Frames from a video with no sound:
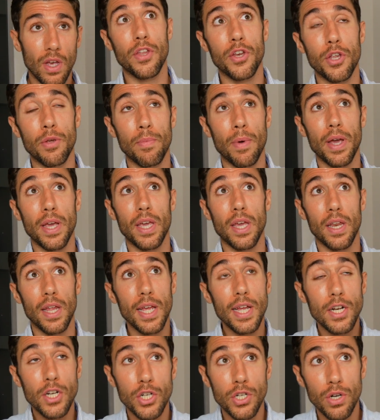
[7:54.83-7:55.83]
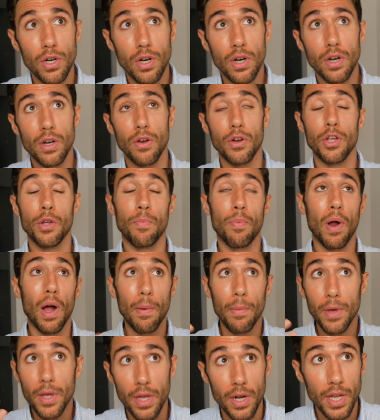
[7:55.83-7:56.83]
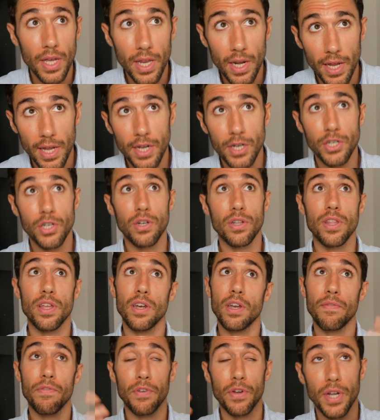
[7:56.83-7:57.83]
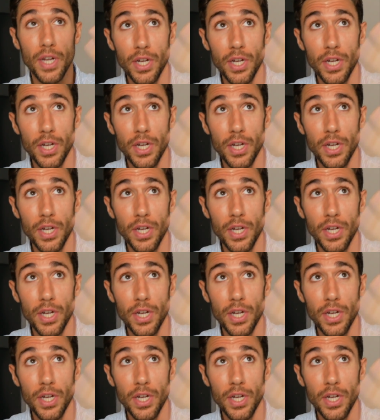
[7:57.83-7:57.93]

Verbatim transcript: then you might get injured or you're probably gonna get injured. Then if you're